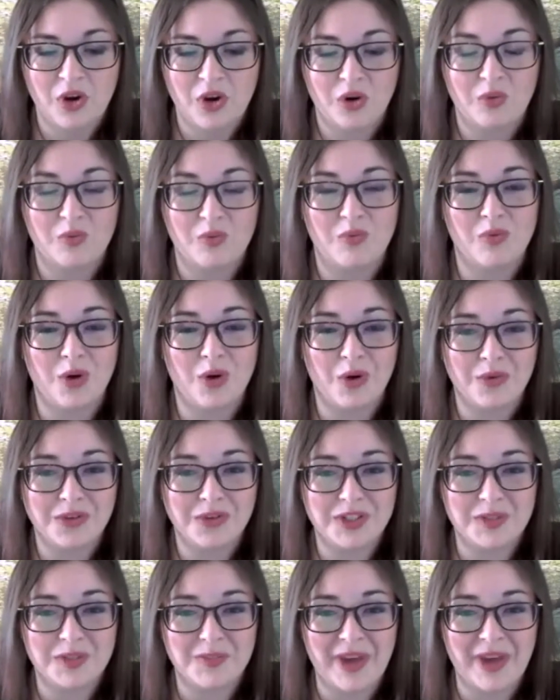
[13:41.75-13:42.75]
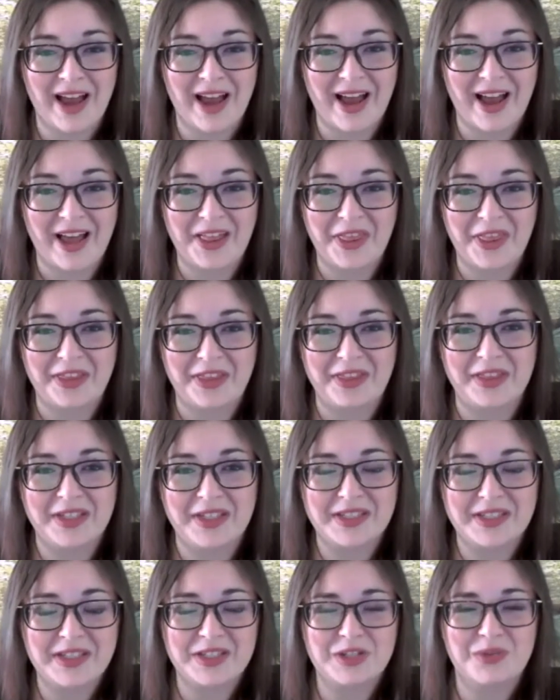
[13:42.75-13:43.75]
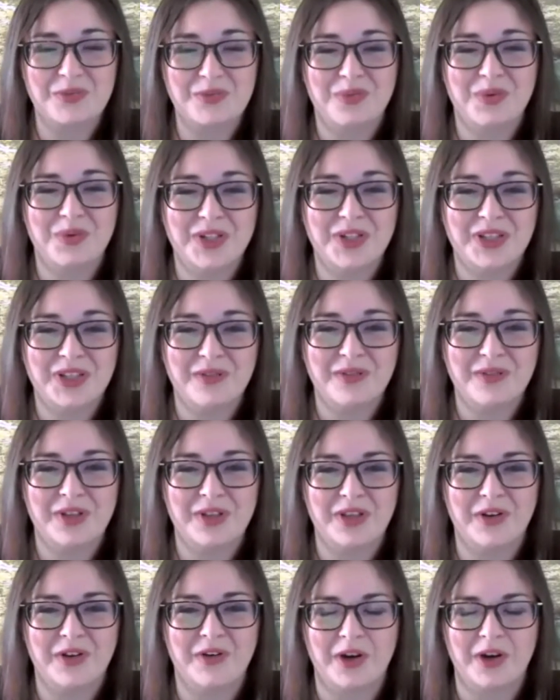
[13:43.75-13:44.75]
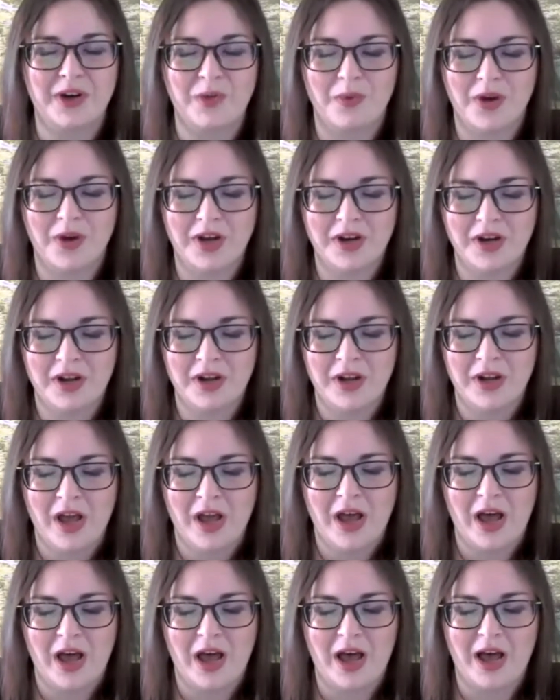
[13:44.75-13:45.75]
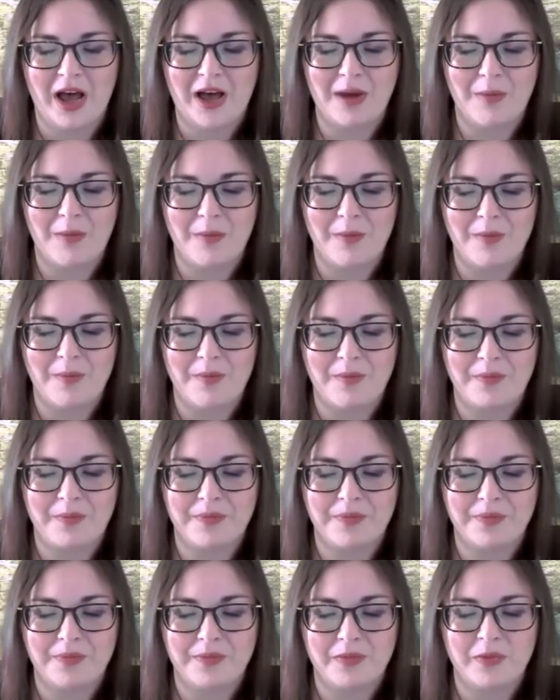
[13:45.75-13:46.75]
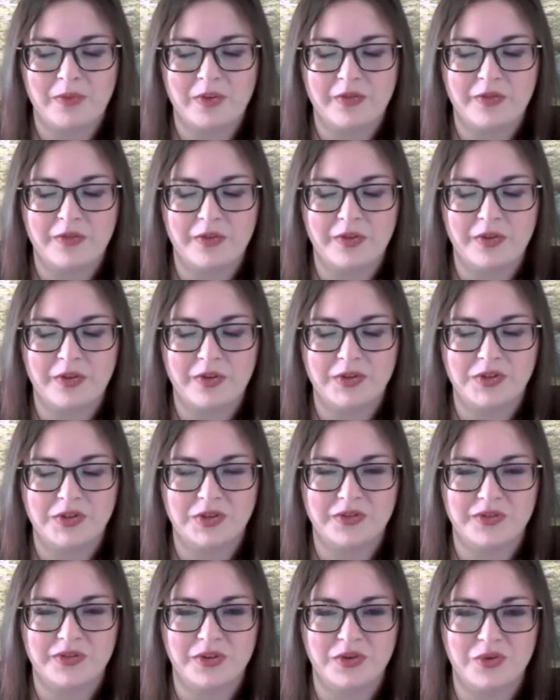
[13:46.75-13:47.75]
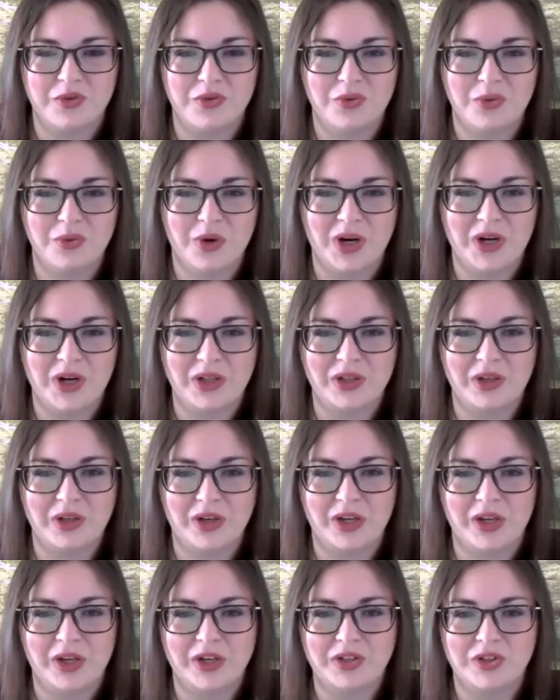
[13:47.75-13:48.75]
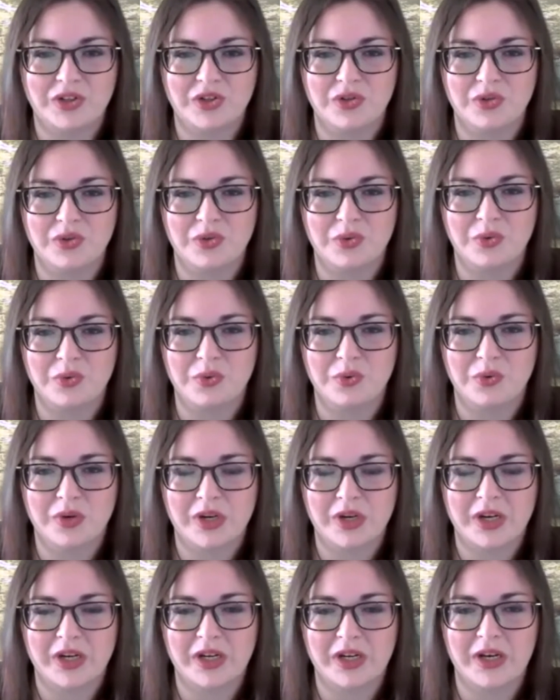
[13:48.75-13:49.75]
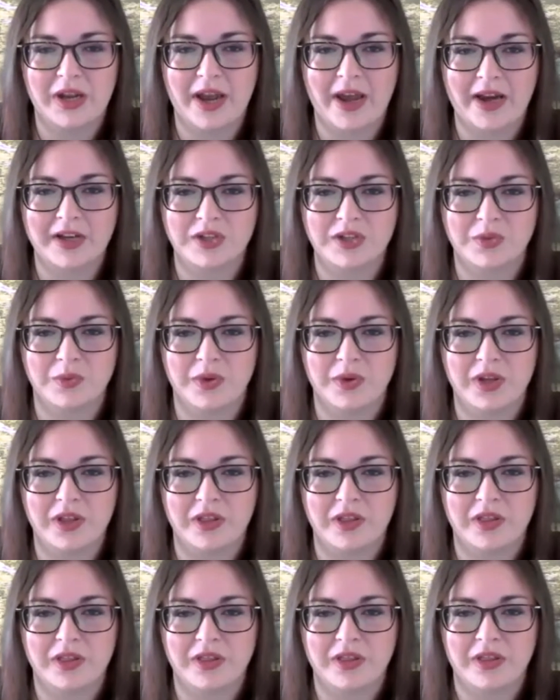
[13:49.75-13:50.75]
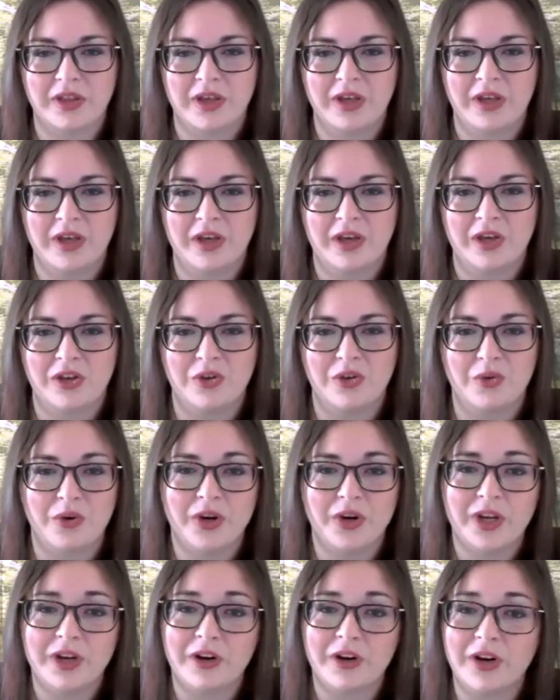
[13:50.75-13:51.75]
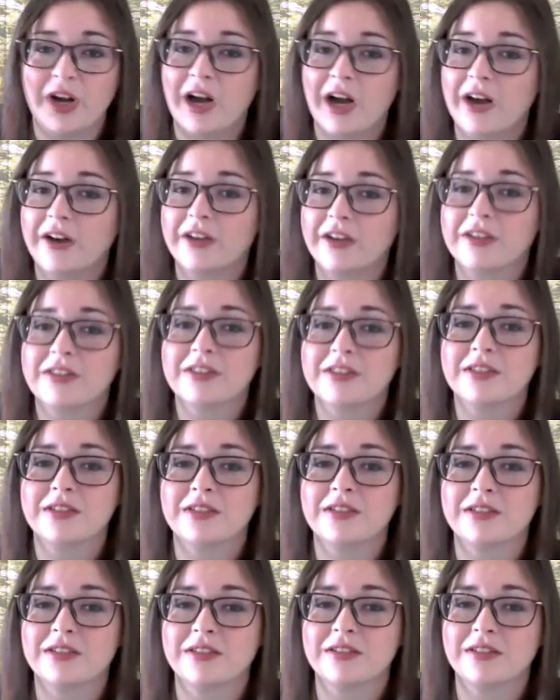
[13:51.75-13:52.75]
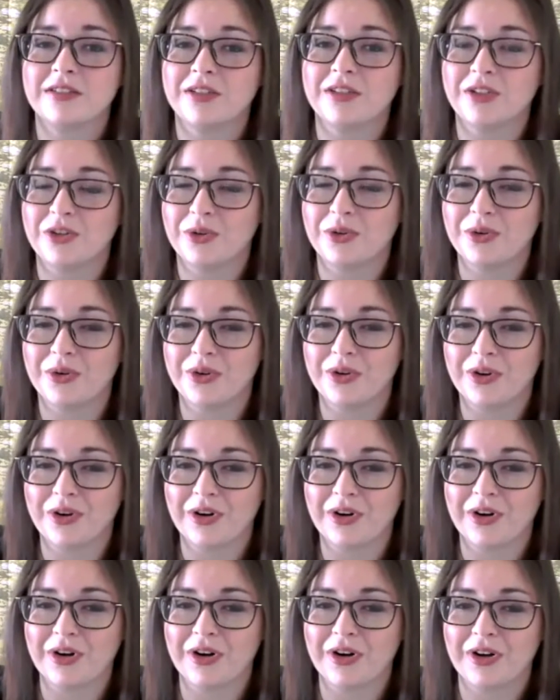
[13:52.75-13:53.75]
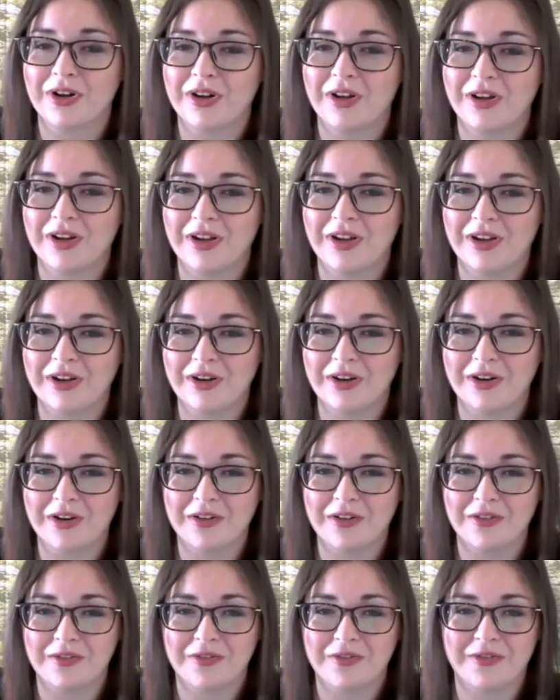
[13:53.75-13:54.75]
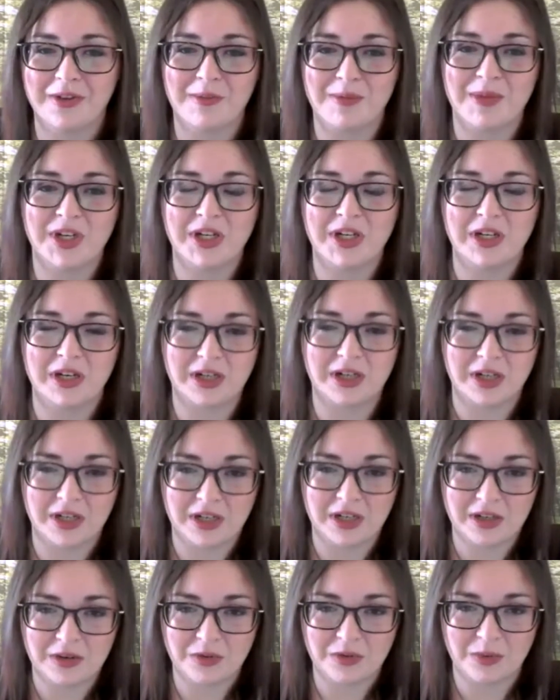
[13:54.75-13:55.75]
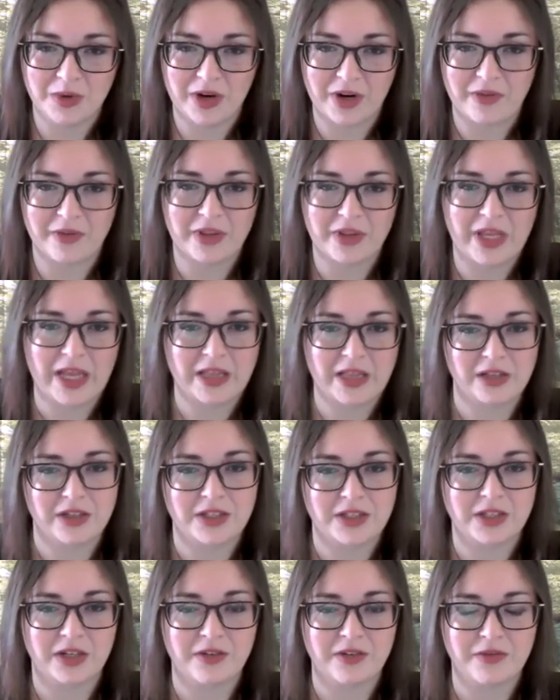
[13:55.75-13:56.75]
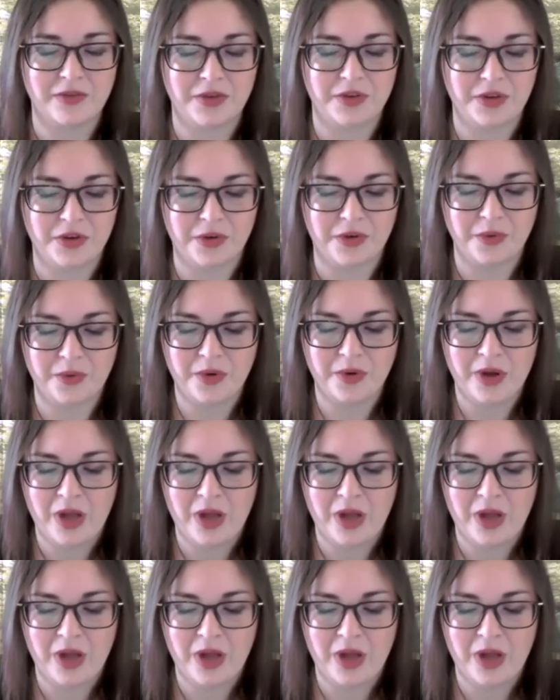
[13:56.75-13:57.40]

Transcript: Rose bath. This is a really, really great one. For those of you who are looking to connect with your inner goddess, your inner femininity, whatever that looks like for you,